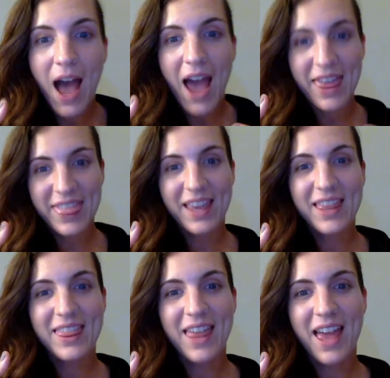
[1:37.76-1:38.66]
I
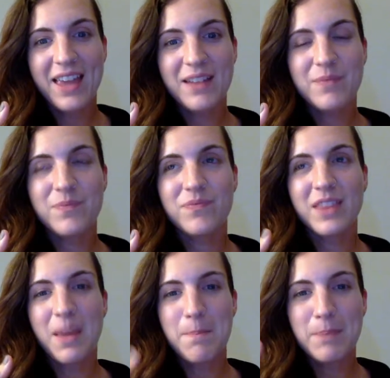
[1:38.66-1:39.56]
think,
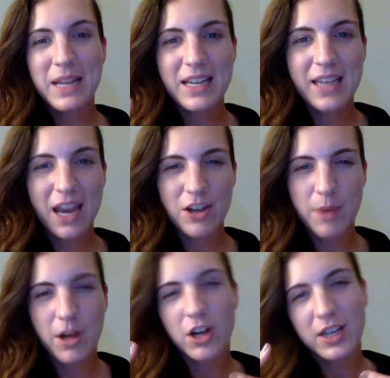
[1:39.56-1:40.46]
that media cares
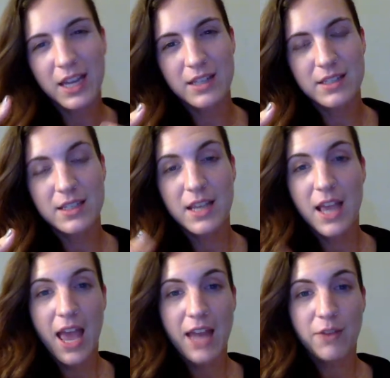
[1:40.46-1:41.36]
about our kids.
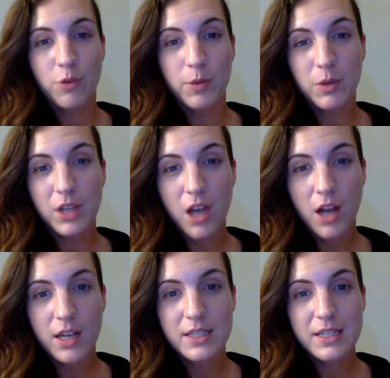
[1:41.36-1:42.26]
And if we're being really
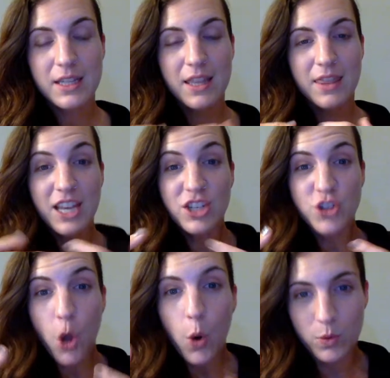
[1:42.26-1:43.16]
honest, they
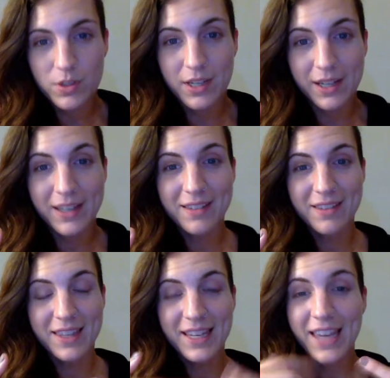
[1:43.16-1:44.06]
don't. Like,
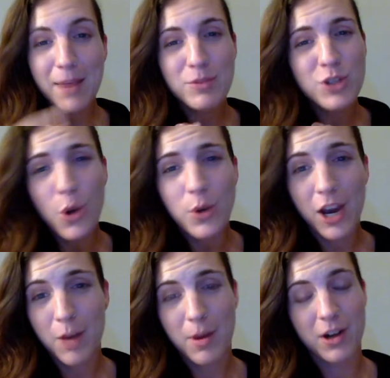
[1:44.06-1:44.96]
the games don't
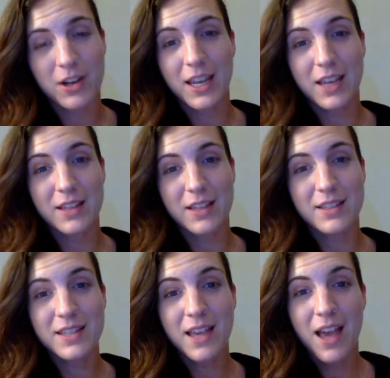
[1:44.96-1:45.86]
care about our kids.